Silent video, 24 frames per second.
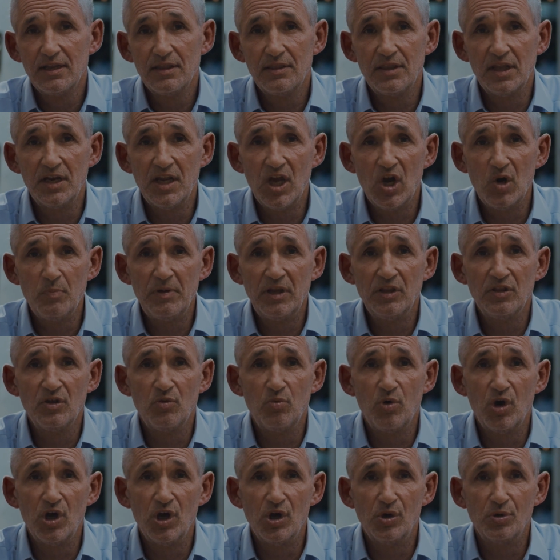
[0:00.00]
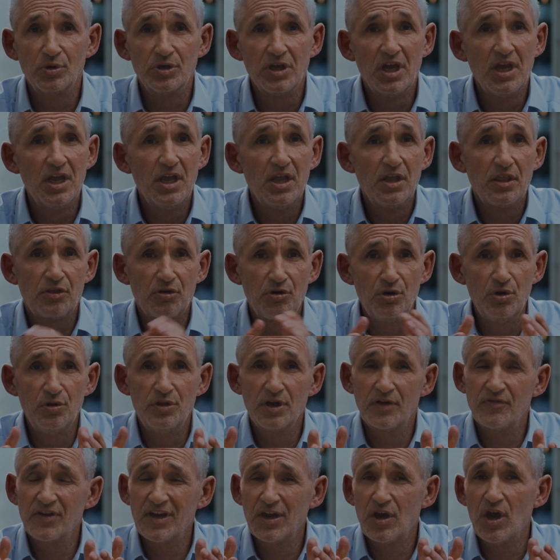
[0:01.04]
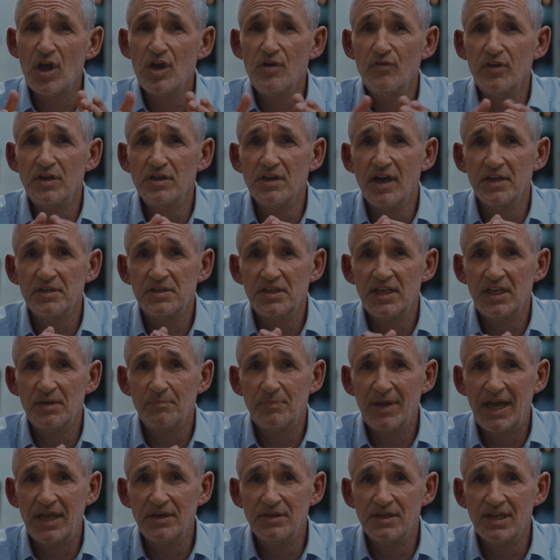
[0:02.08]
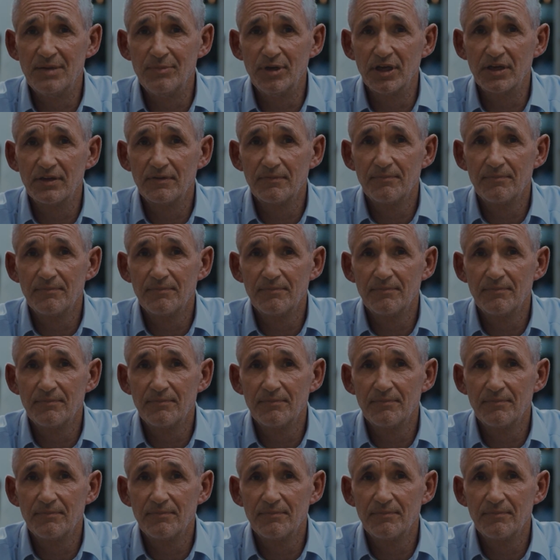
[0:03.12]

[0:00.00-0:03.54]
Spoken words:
than helping the world through the COVID-19 pandemic.